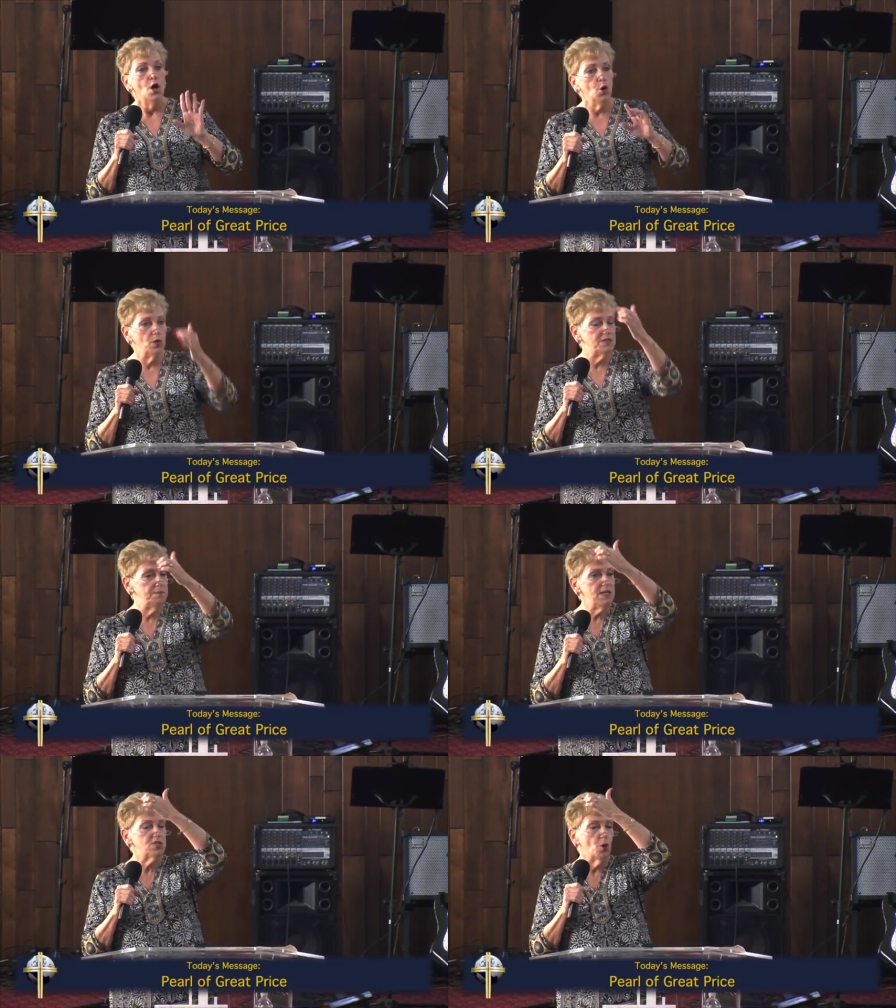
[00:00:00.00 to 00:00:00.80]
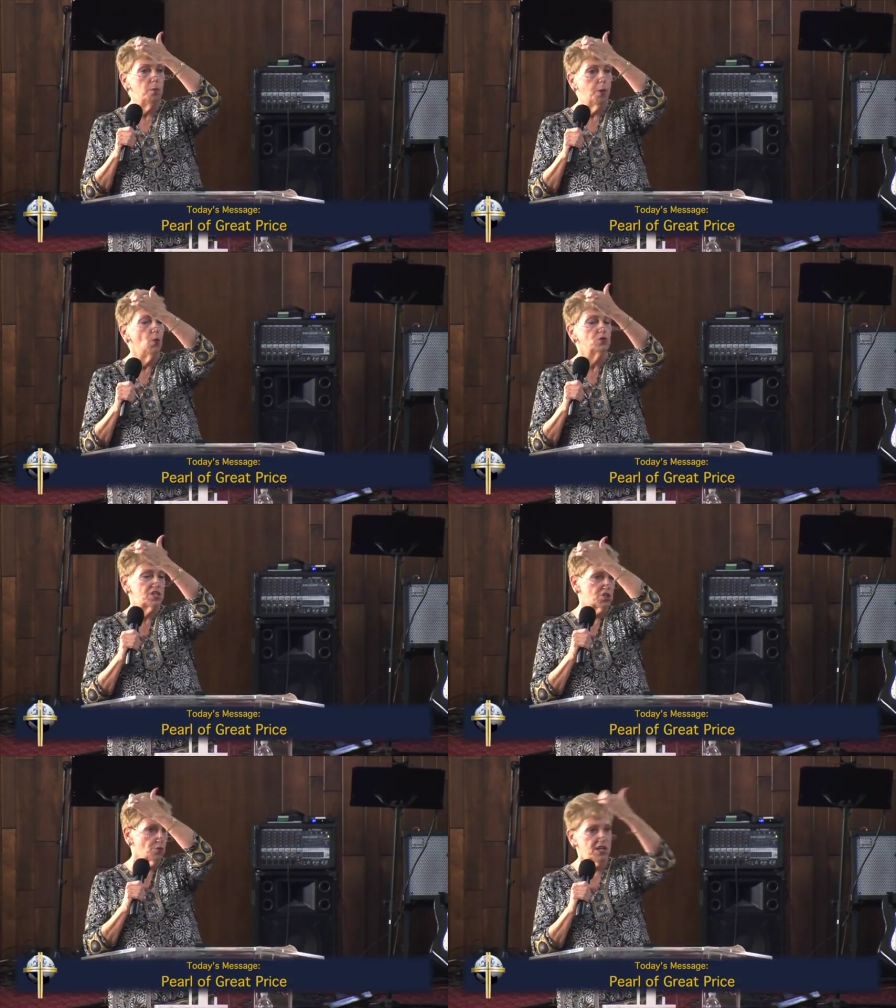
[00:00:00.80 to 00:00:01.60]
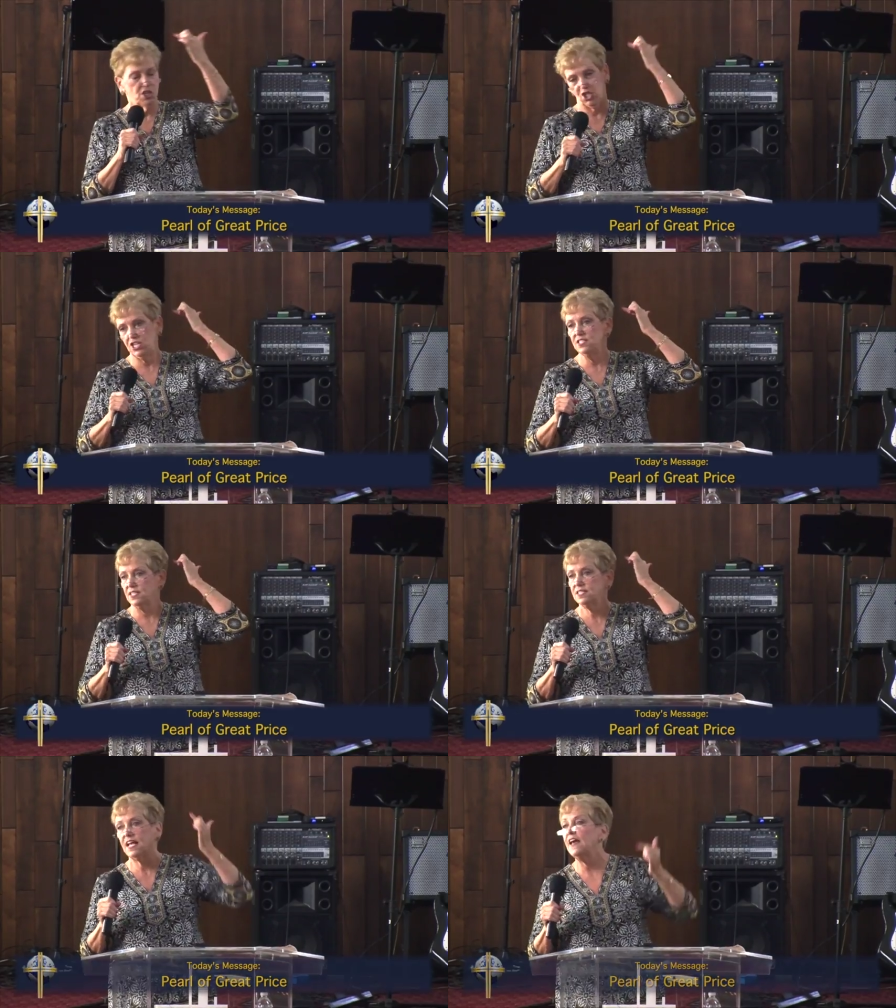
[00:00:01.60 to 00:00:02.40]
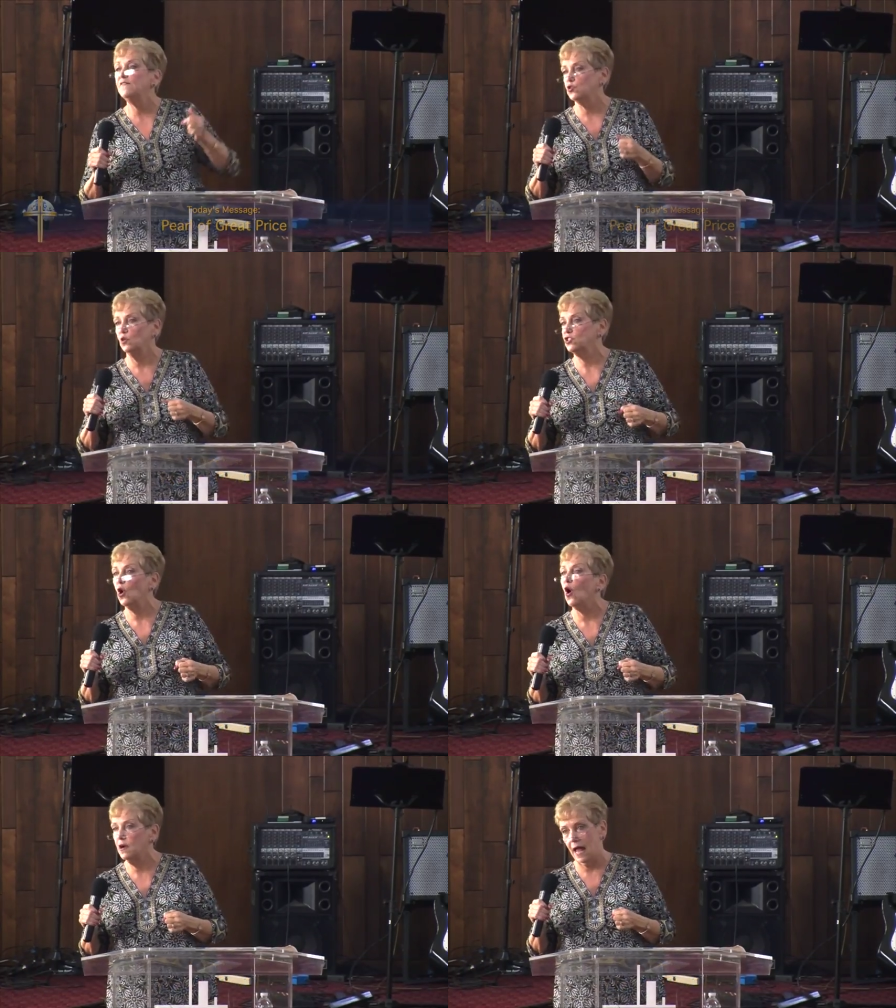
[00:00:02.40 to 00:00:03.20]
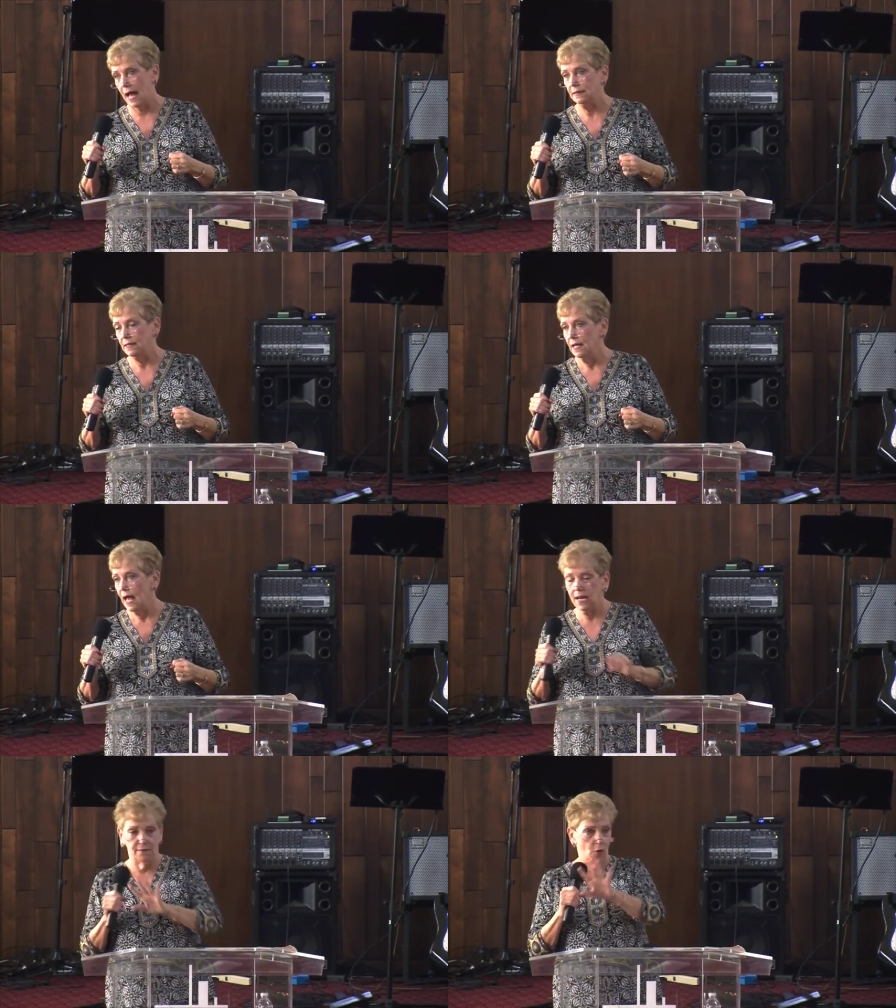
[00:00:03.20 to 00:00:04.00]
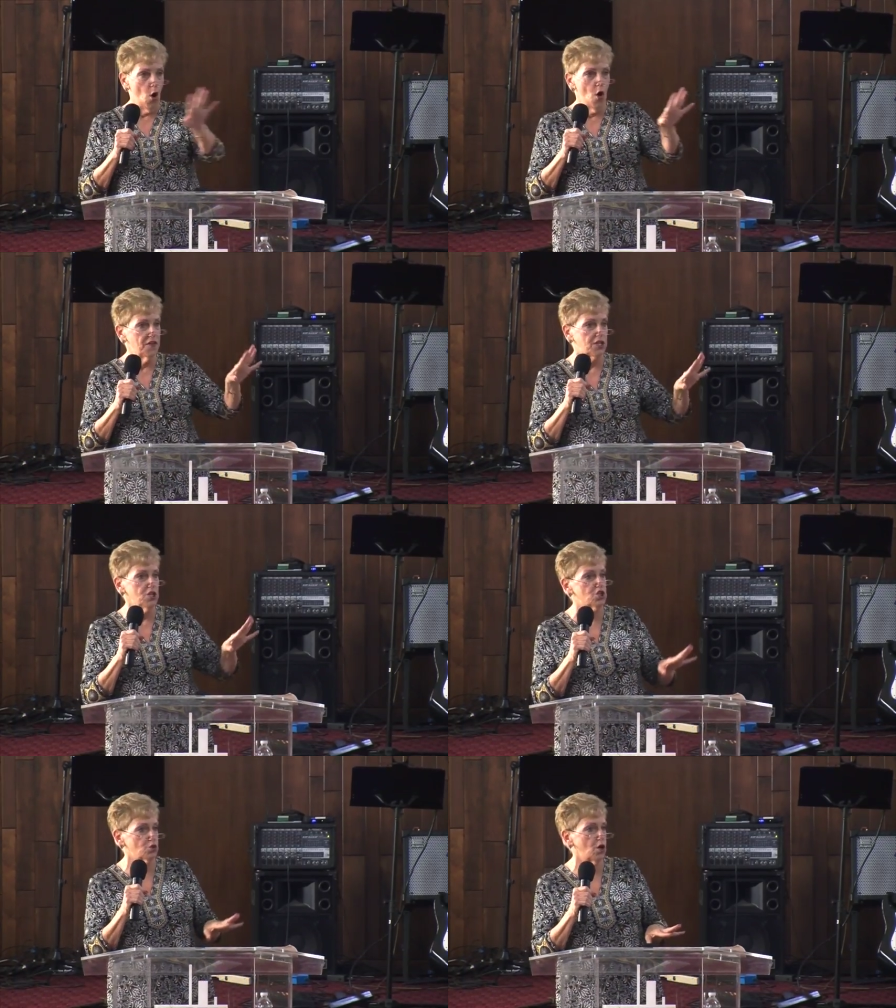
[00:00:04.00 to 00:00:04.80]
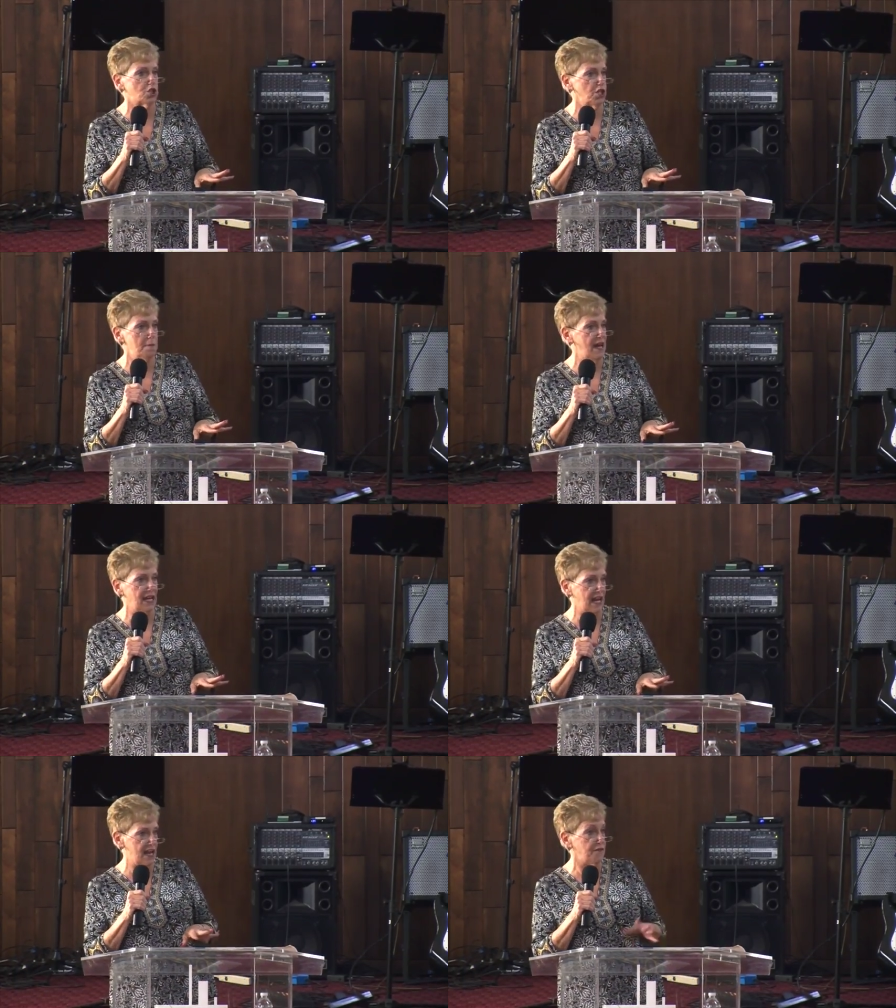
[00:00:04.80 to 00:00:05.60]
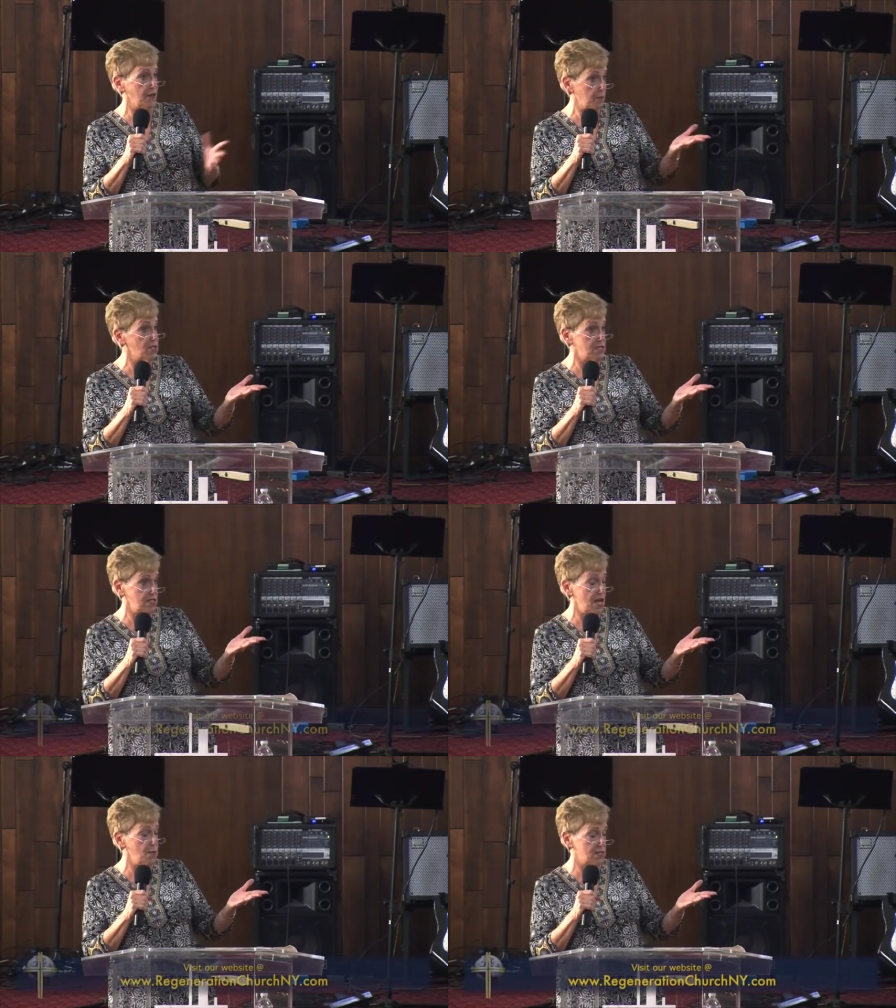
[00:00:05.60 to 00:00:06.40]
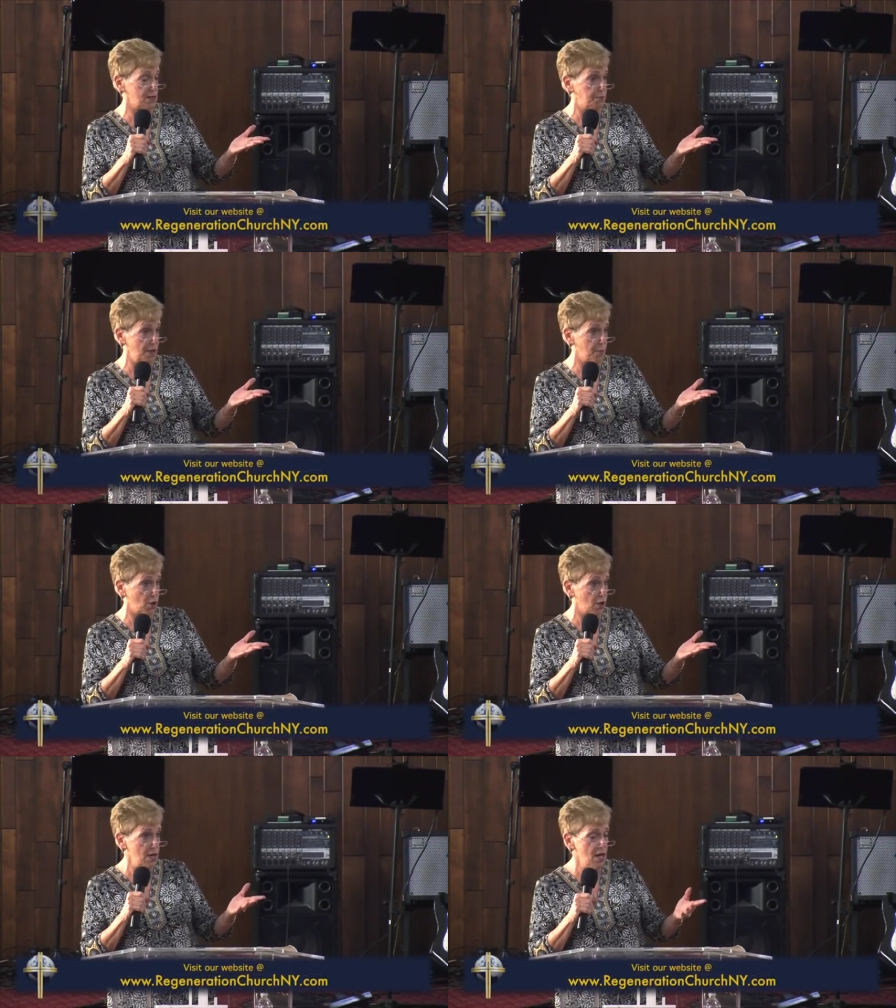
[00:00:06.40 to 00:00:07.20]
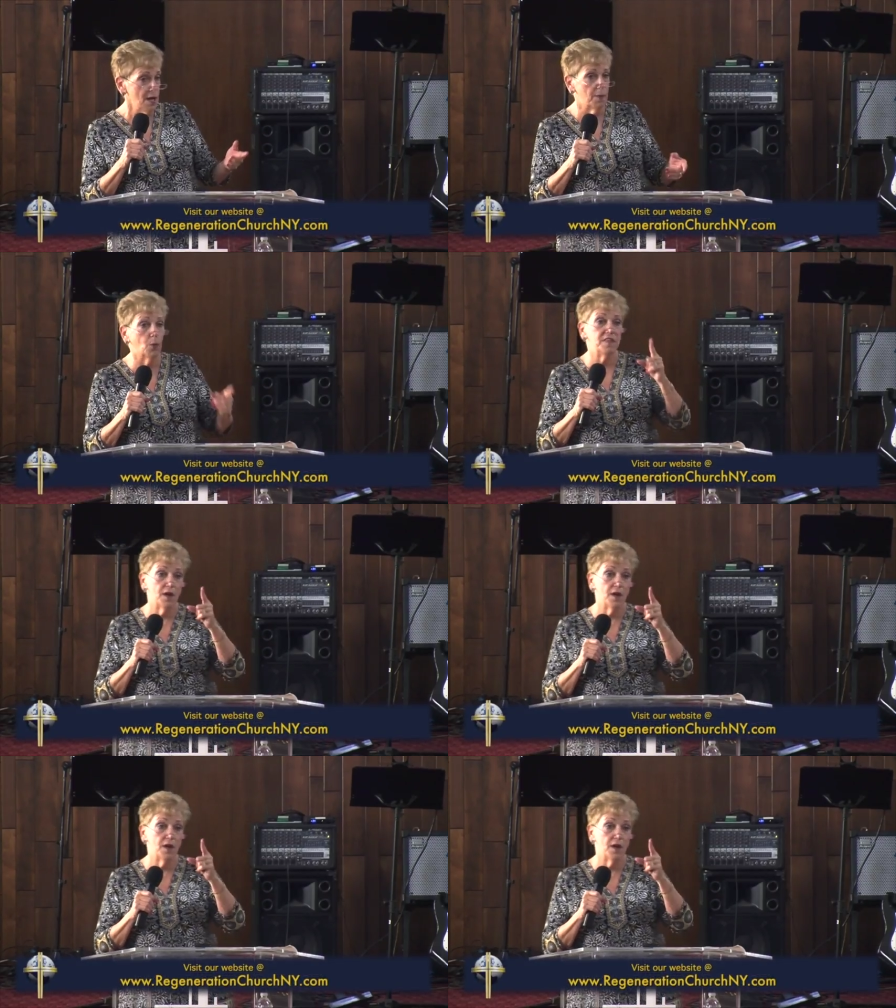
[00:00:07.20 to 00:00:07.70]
who would be so bold as to write Jesus saves on his hard hat and have all the construction men laugh at him because he was a plumber. But when